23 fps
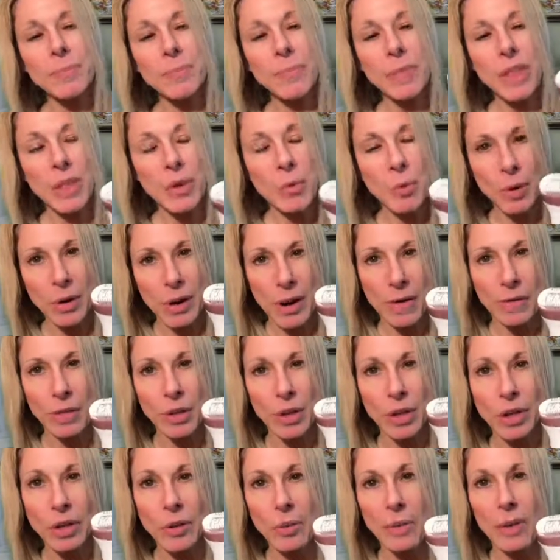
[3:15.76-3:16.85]
wherever
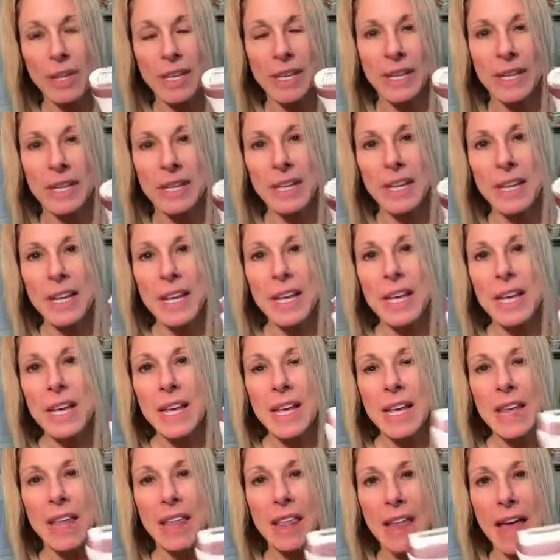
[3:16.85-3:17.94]
you need
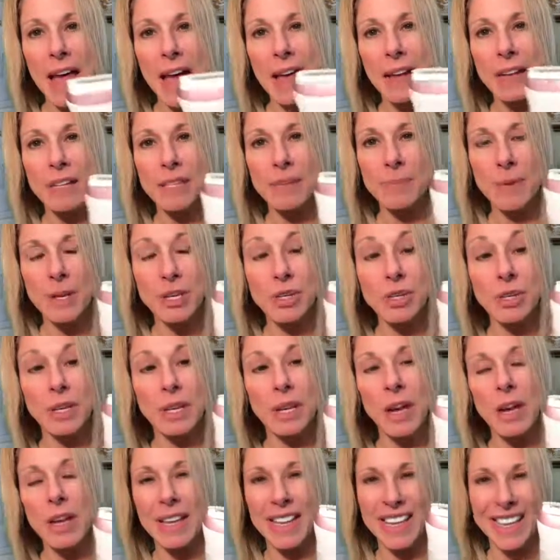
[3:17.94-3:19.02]
that,
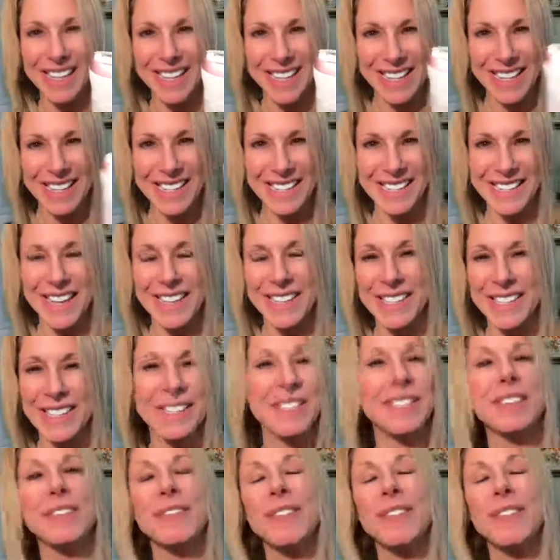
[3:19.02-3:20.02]
especially in sensitive